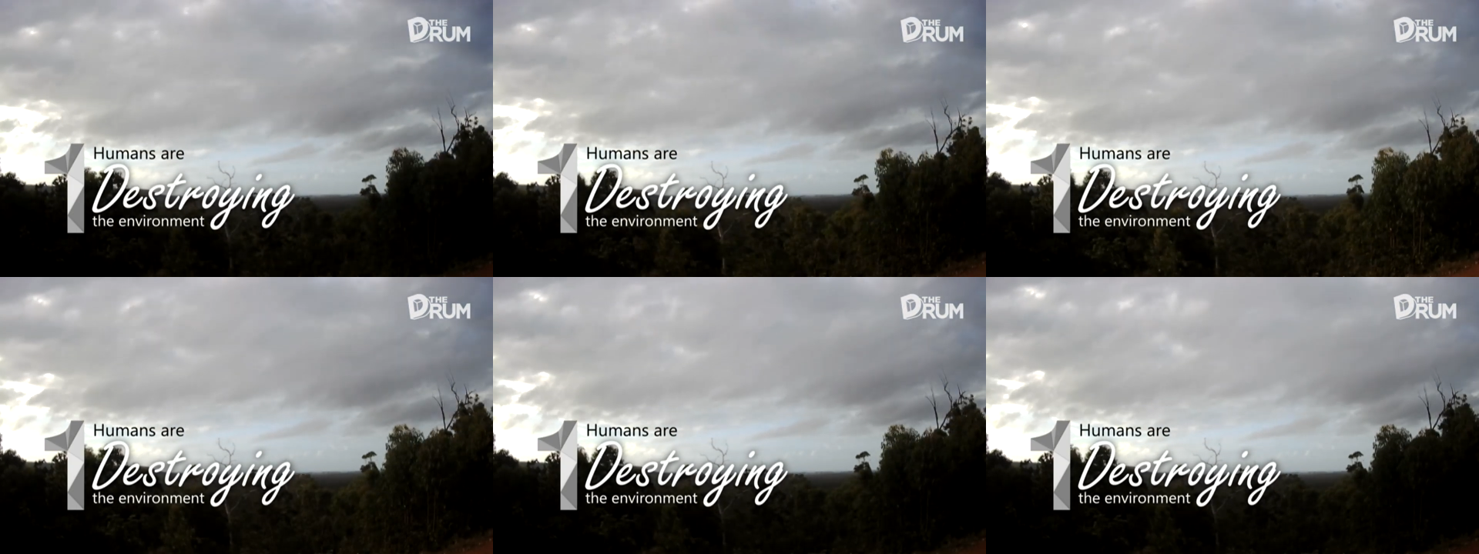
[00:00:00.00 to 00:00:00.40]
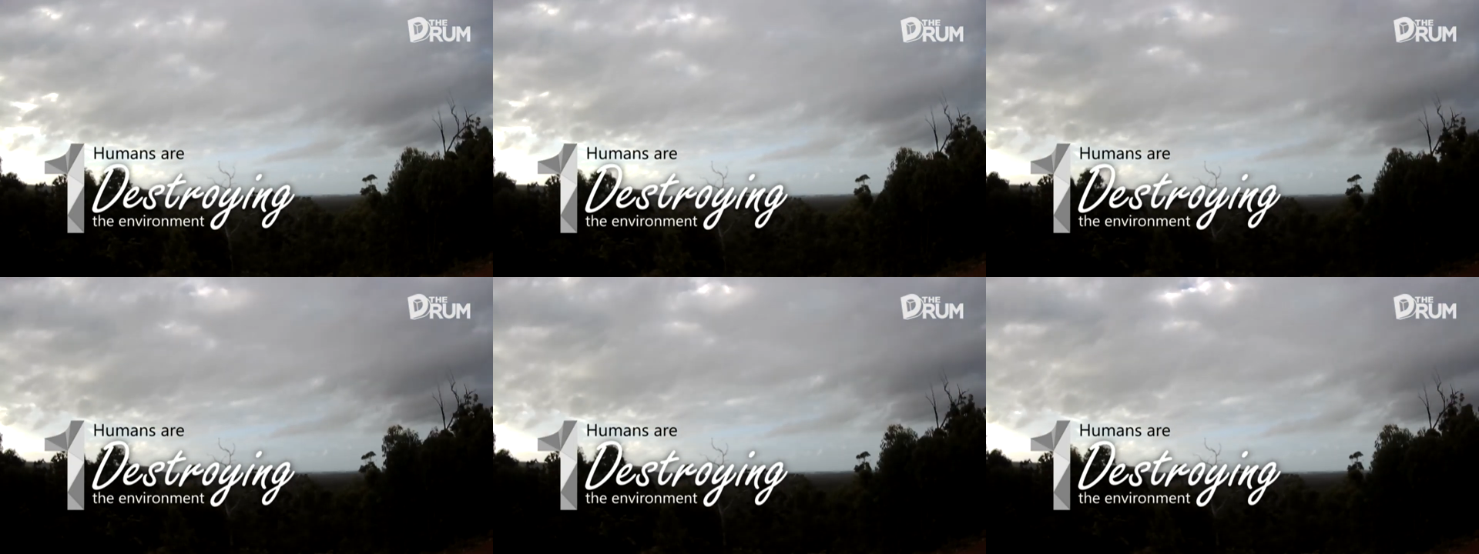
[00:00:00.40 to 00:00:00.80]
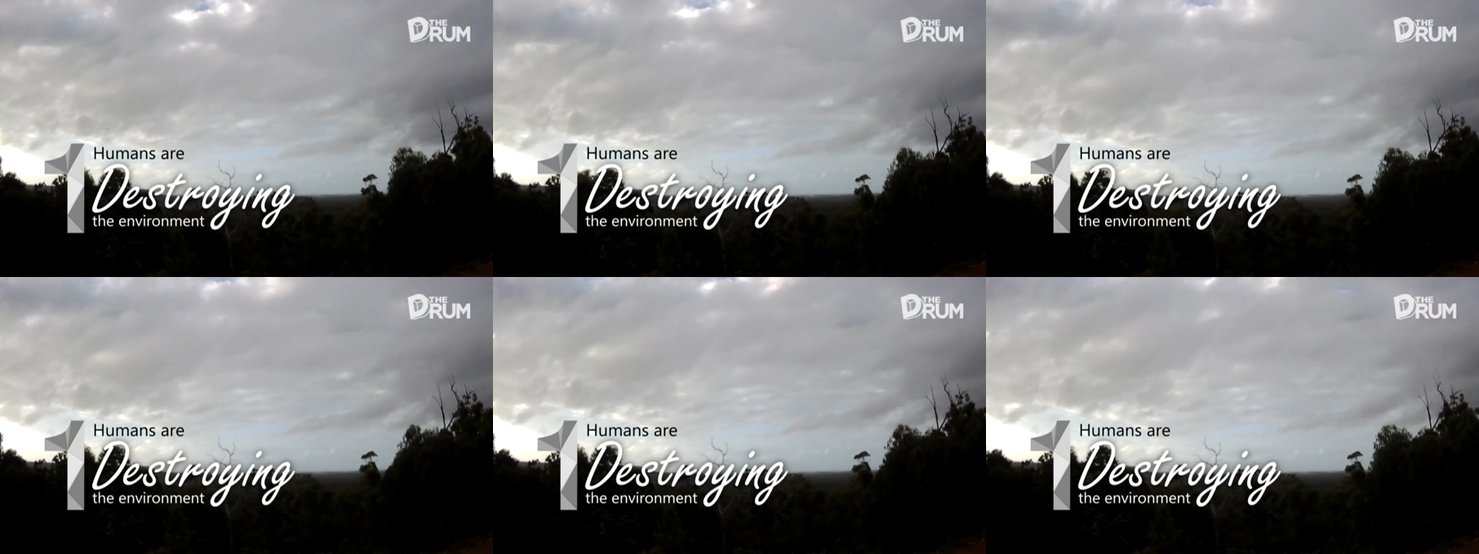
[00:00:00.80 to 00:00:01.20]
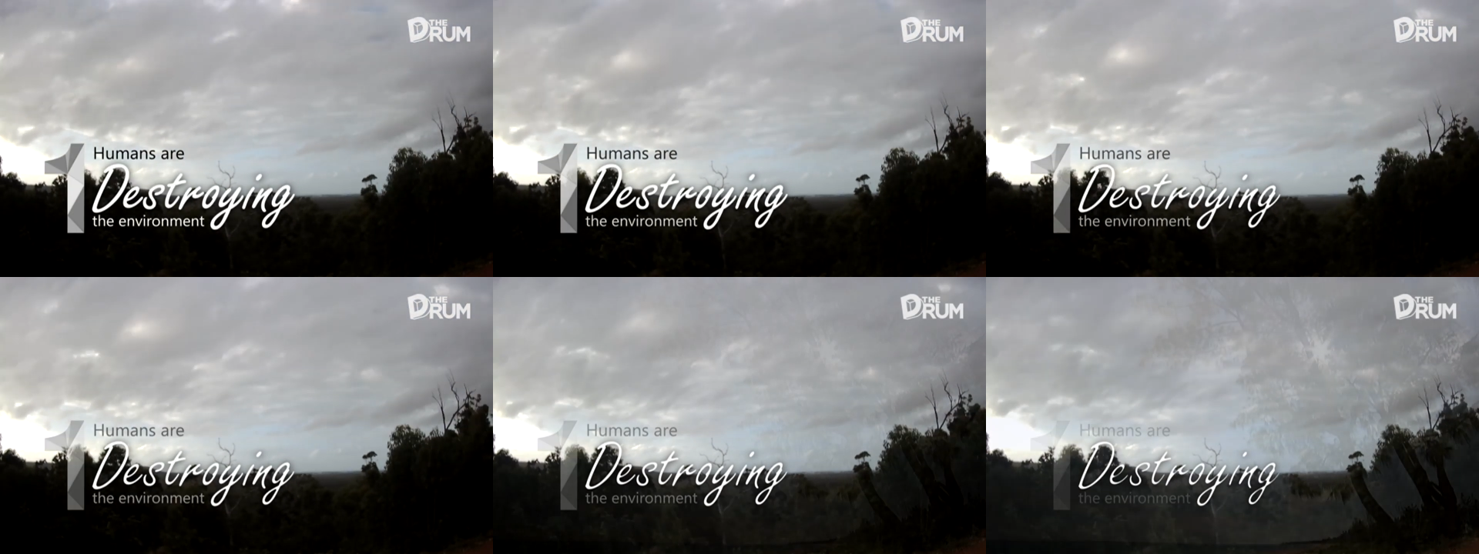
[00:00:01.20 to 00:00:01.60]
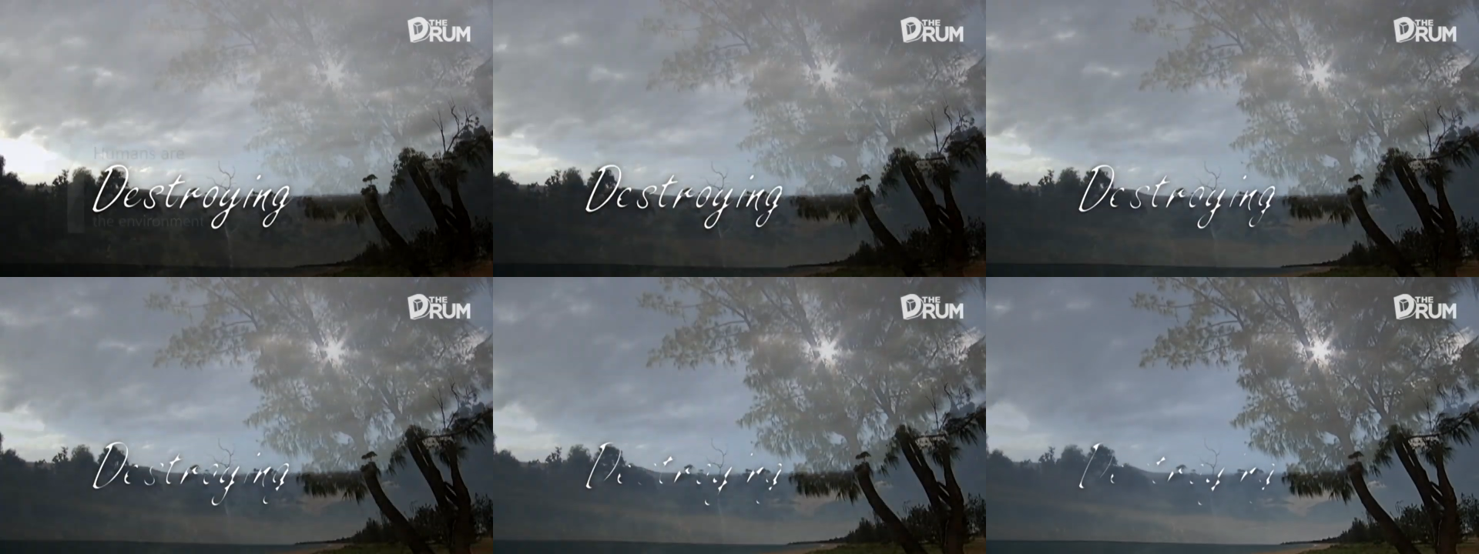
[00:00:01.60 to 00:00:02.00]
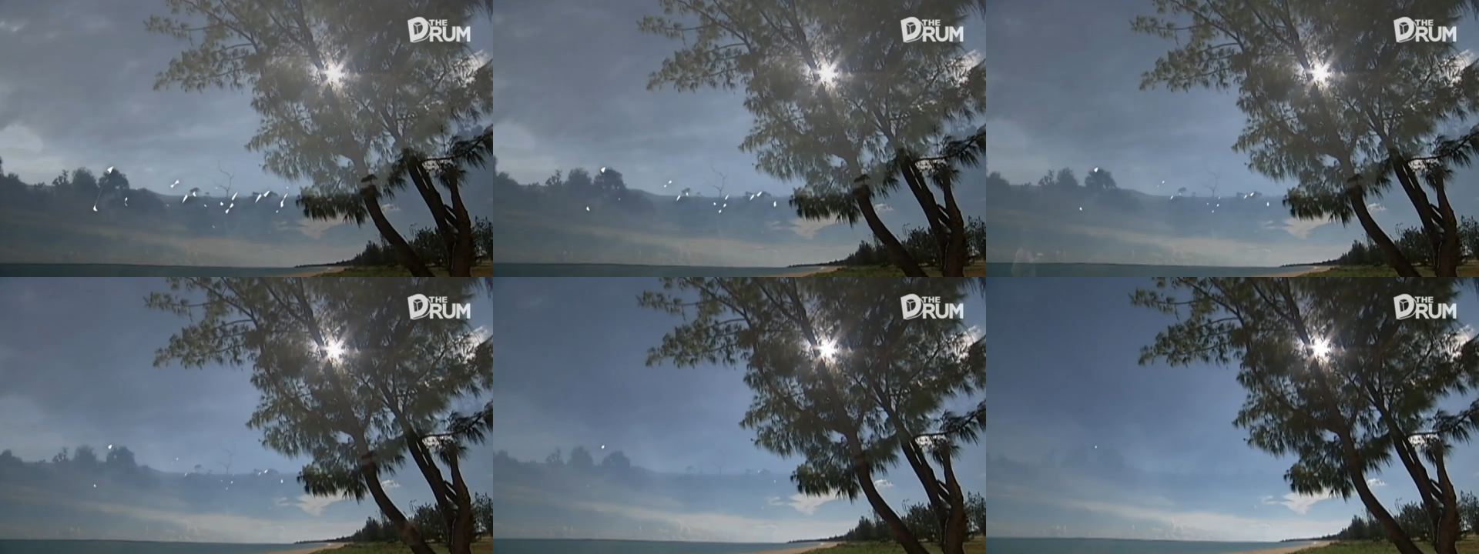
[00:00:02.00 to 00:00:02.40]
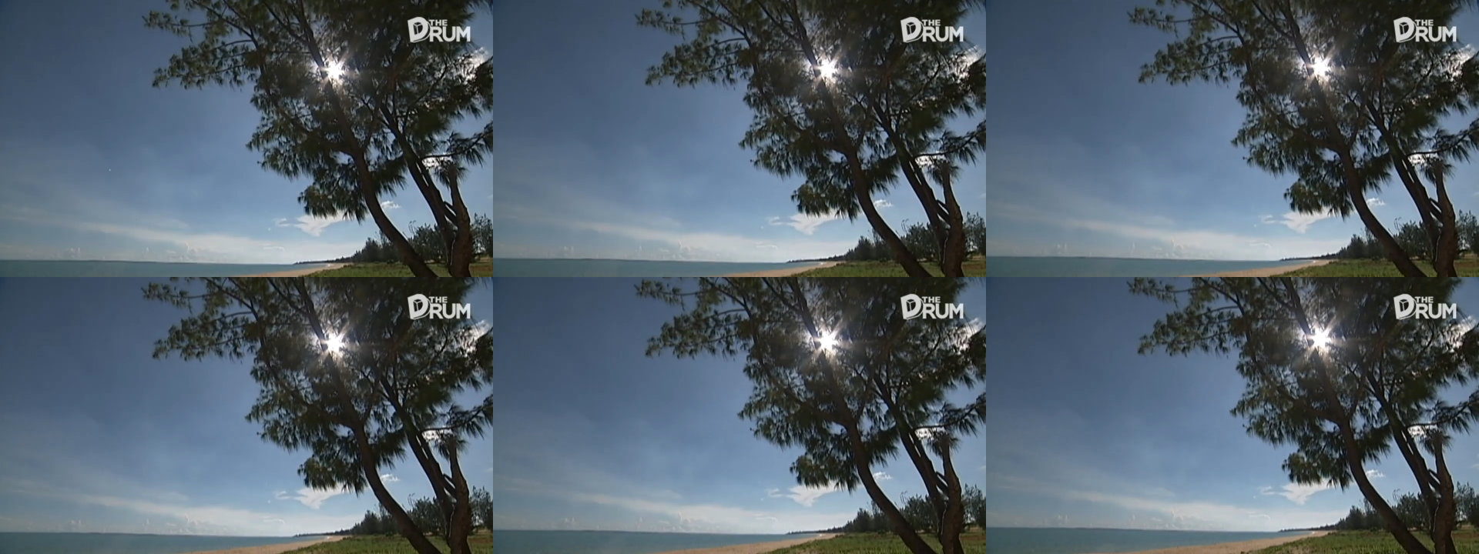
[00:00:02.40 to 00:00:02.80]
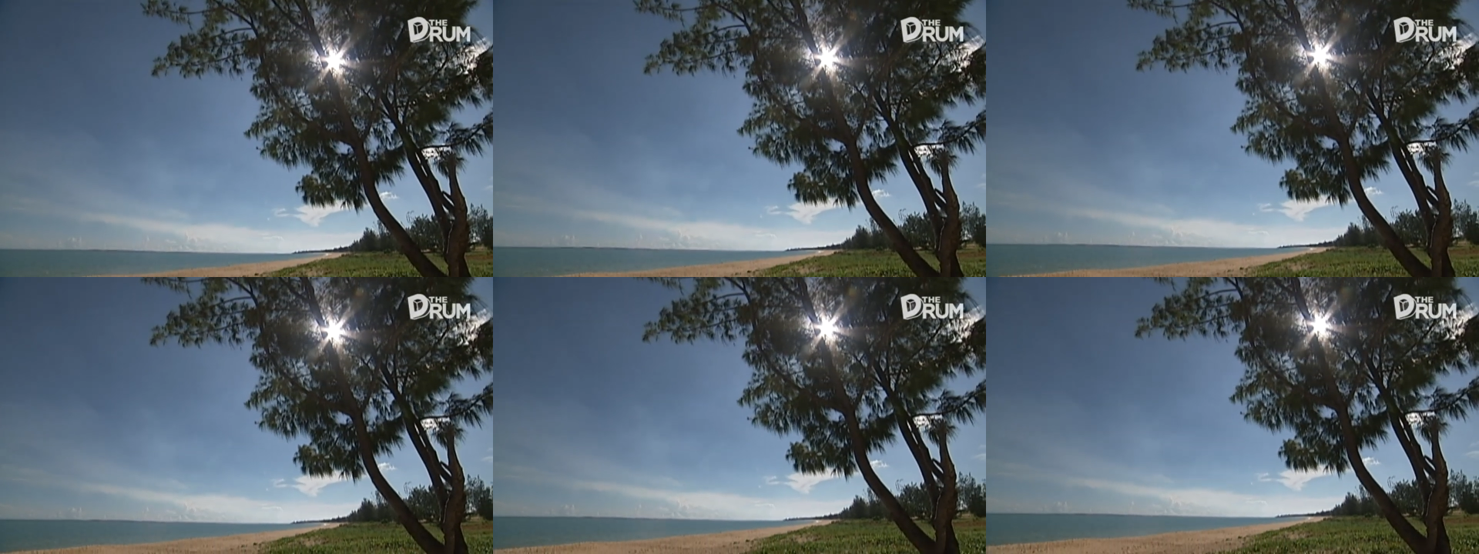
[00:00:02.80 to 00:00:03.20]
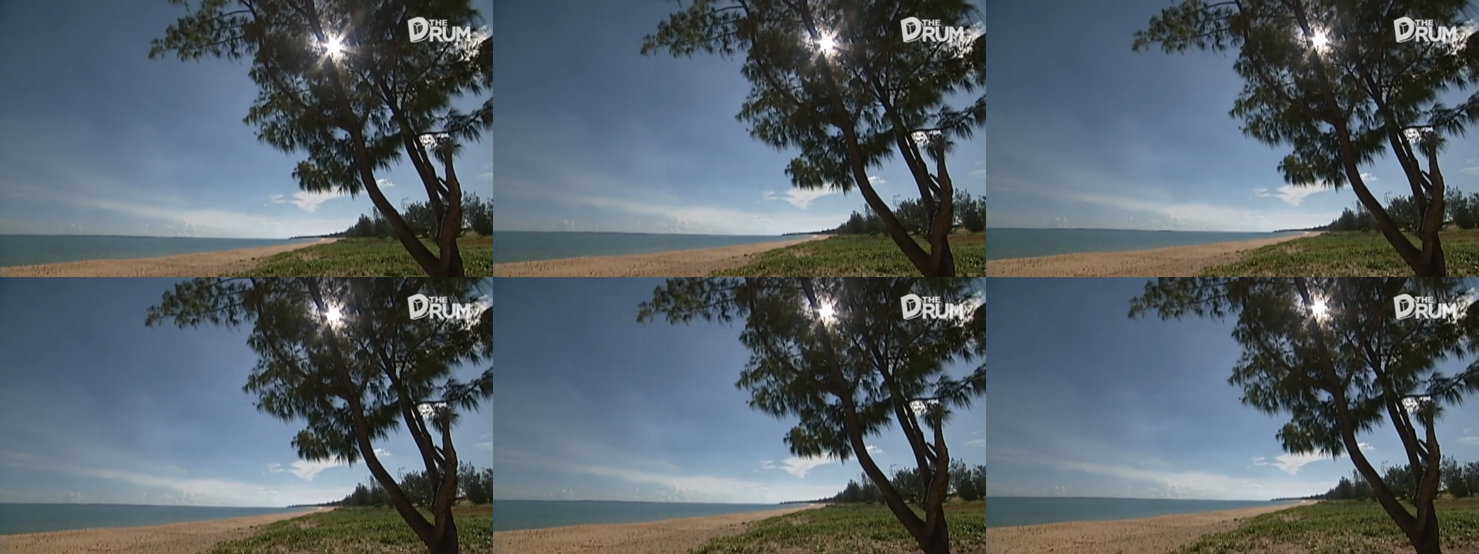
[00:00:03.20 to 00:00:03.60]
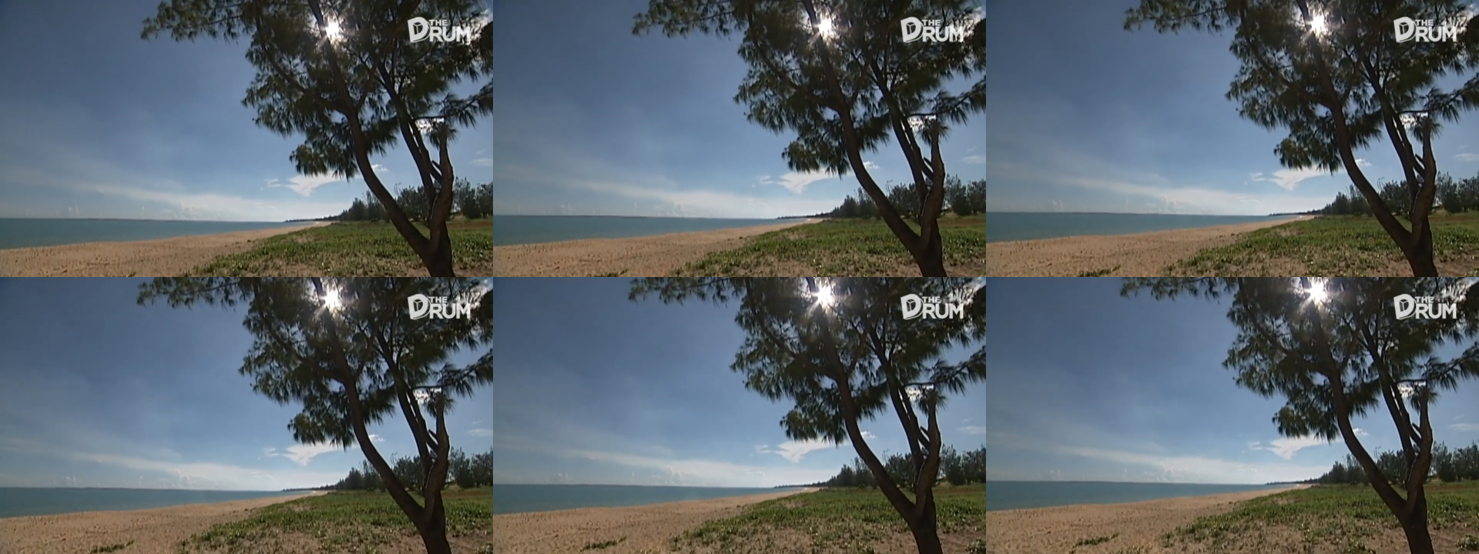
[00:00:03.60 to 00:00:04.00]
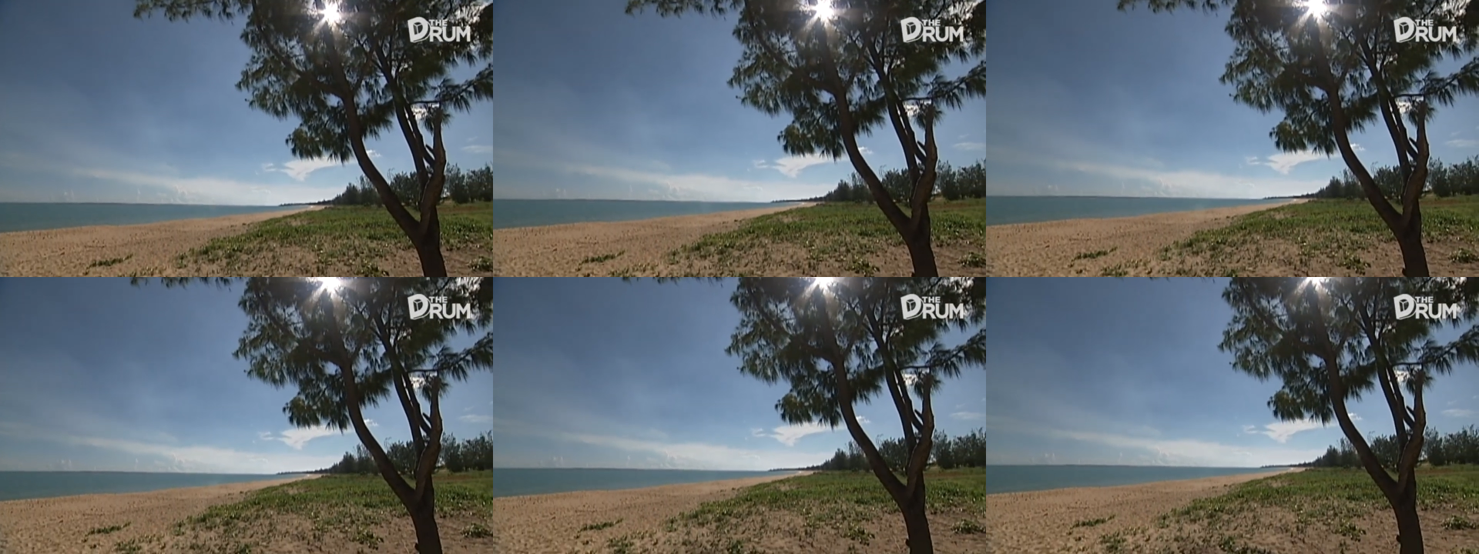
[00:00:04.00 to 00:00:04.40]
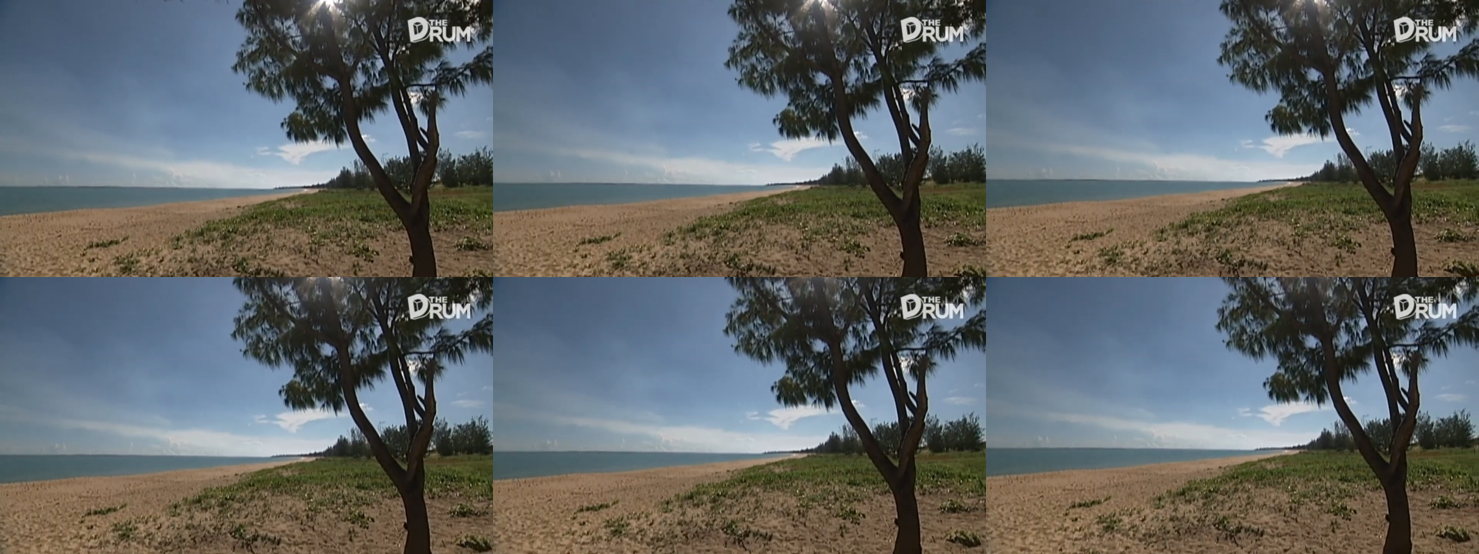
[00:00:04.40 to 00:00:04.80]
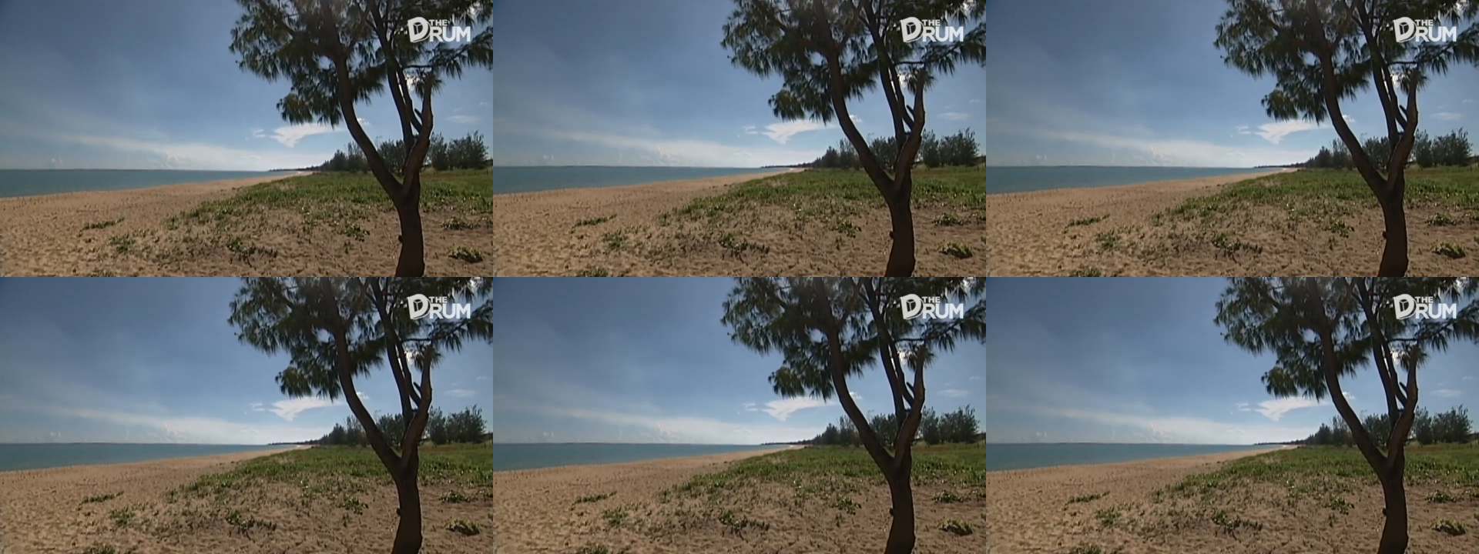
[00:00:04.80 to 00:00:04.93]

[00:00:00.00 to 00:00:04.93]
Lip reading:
[unreadable: no face in view]